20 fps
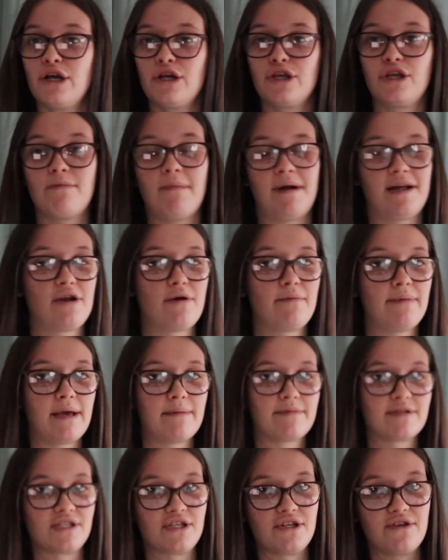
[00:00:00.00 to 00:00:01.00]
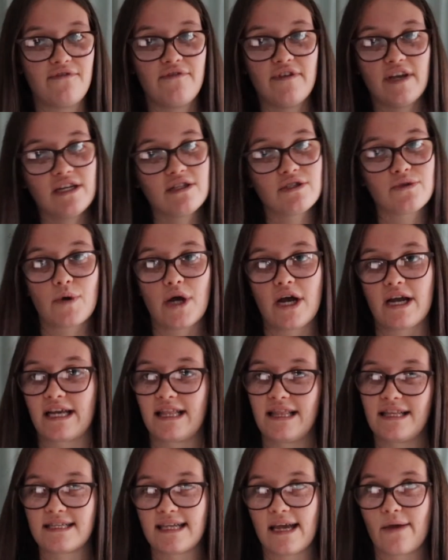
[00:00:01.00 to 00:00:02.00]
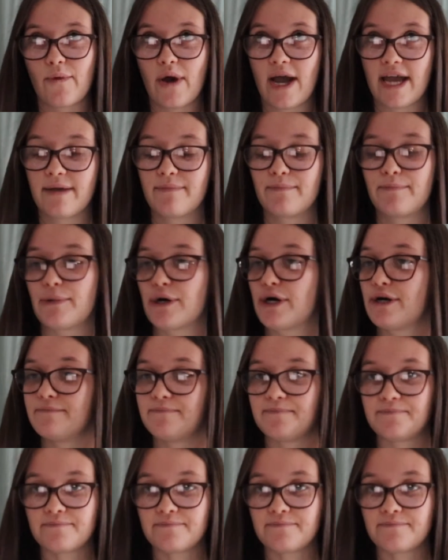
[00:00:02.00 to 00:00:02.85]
you might not be able to do field work in the same way but